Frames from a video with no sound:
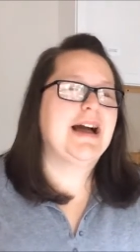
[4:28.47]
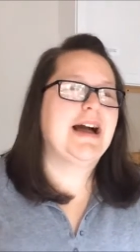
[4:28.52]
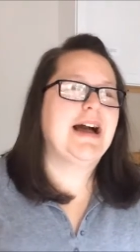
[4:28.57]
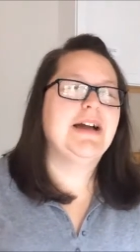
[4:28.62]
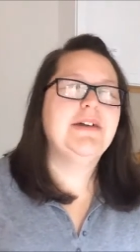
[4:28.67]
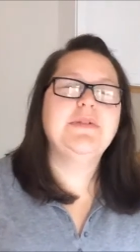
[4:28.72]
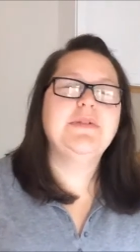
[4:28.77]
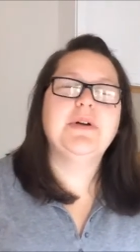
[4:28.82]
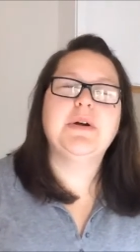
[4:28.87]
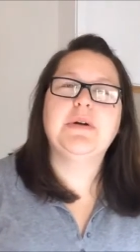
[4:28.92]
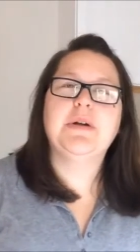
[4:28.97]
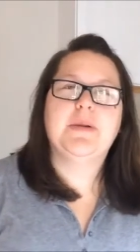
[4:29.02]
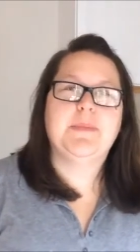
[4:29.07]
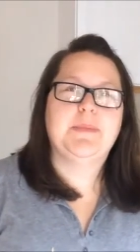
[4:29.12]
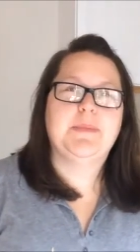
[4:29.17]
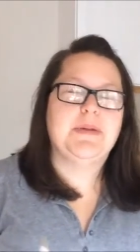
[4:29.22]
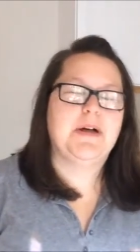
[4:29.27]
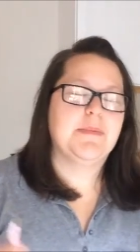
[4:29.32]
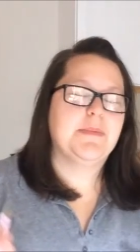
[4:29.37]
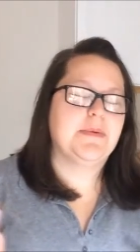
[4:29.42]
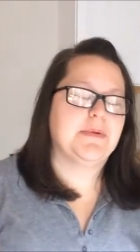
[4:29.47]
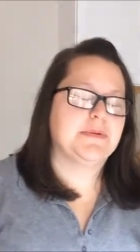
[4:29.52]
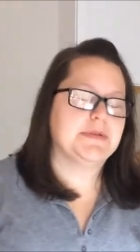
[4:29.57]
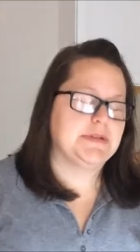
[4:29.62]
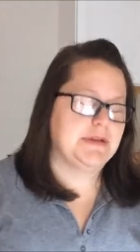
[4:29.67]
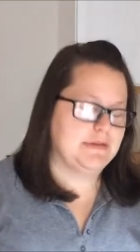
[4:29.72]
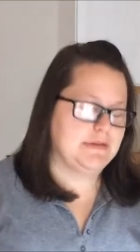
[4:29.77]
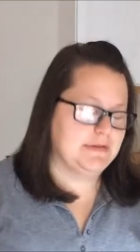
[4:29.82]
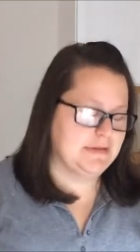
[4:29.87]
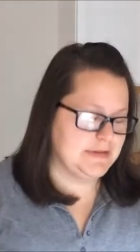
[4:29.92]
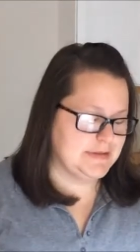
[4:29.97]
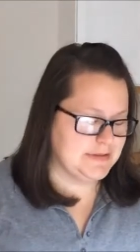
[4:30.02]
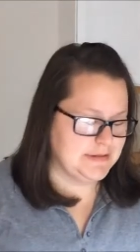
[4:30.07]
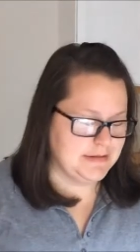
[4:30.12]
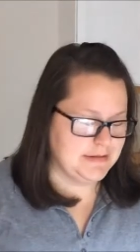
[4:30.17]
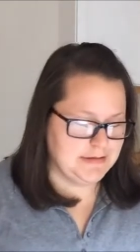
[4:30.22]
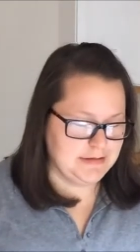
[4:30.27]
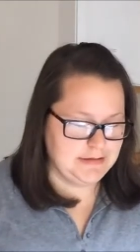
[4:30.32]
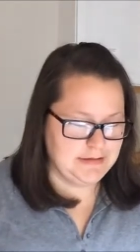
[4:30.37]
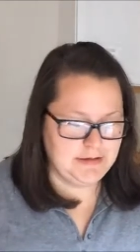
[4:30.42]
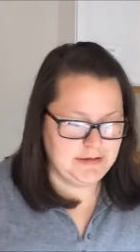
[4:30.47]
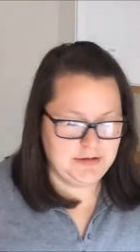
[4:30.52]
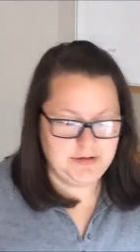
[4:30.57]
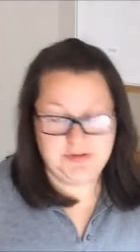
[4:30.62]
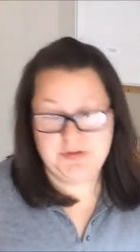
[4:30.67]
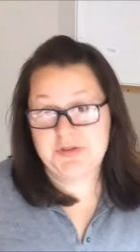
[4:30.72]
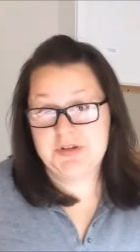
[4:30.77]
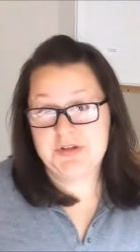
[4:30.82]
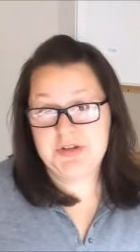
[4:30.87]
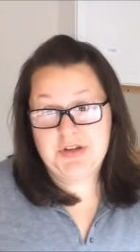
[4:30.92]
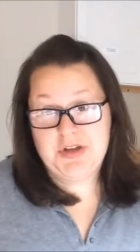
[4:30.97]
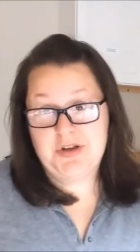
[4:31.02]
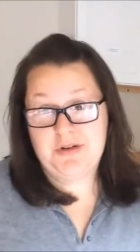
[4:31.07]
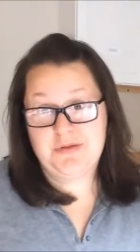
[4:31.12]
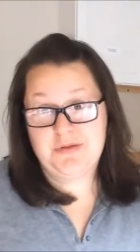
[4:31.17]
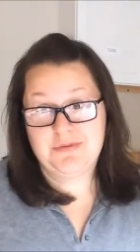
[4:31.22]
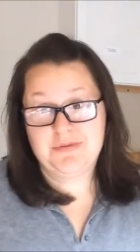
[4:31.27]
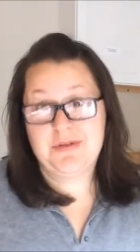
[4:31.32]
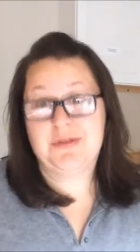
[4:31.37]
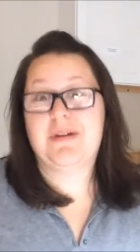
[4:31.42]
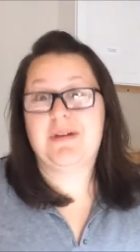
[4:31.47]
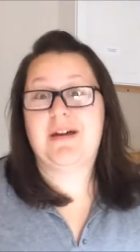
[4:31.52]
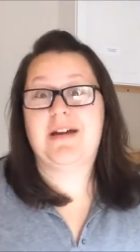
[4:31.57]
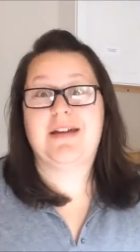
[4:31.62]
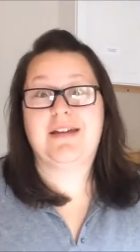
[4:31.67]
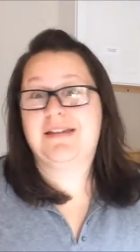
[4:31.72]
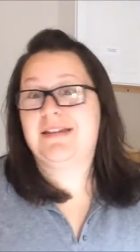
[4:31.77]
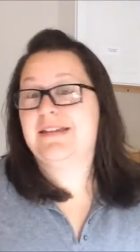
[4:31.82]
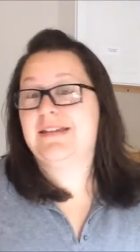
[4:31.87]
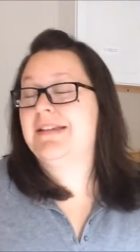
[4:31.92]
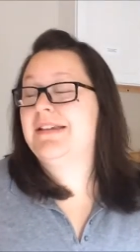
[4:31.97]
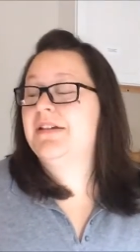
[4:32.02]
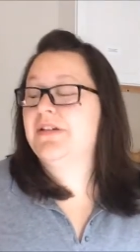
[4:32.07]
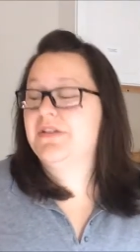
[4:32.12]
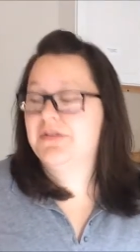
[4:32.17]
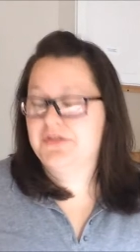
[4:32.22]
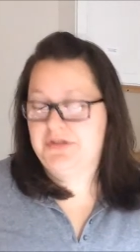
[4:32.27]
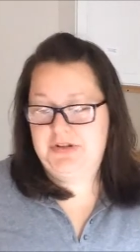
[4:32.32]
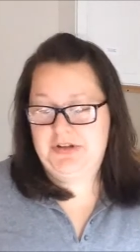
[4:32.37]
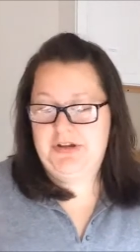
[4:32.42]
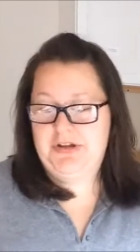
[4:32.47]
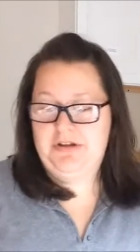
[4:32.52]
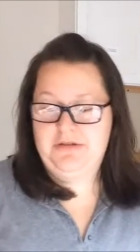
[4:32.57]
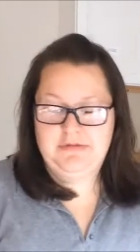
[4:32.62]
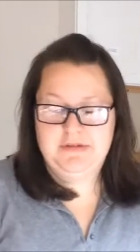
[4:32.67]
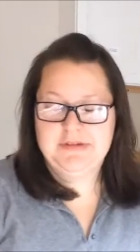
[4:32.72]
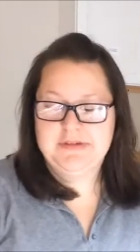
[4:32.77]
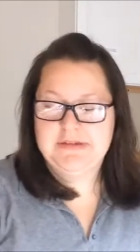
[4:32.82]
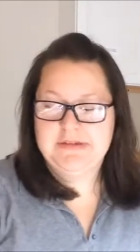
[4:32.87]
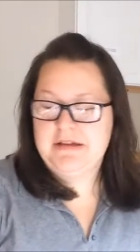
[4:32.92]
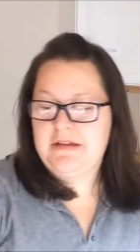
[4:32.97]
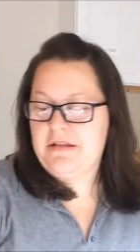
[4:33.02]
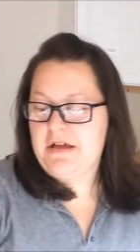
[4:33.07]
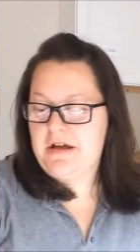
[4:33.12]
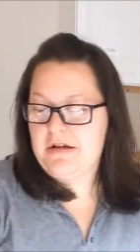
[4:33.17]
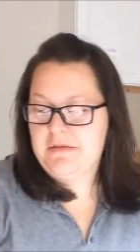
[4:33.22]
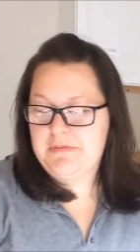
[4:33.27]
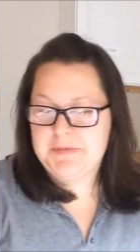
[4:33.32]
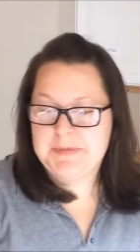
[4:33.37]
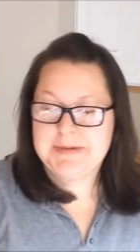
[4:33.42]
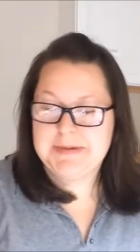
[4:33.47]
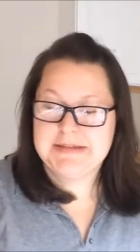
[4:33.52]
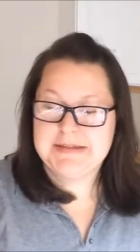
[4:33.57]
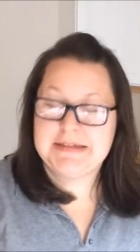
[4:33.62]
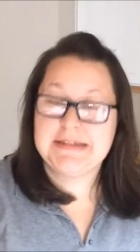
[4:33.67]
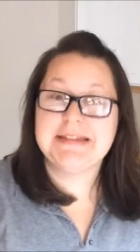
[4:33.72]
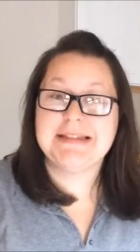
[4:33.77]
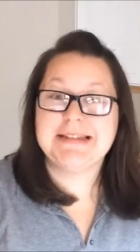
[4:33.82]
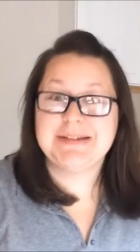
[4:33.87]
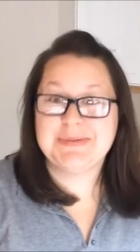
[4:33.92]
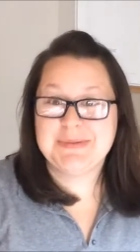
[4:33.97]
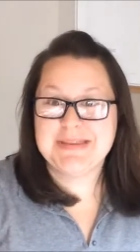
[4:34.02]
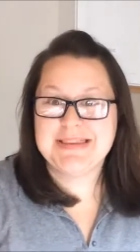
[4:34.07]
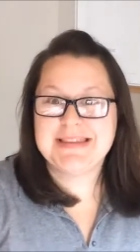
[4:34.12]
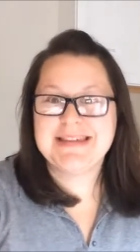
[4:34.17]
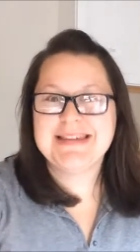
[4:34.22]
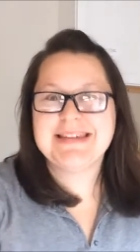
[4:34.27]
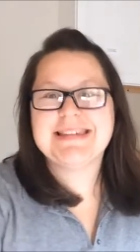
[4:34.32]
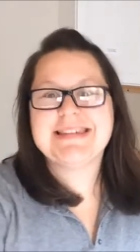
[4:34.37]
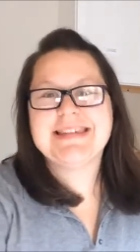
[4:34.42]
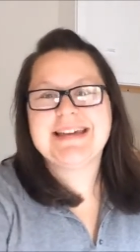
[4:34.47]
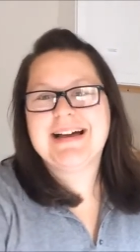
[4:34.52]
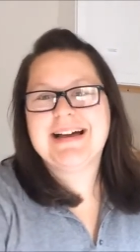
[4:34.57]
I wrote a blog post on this years ago. Okay, years ago. This is how long I've been dealing with this.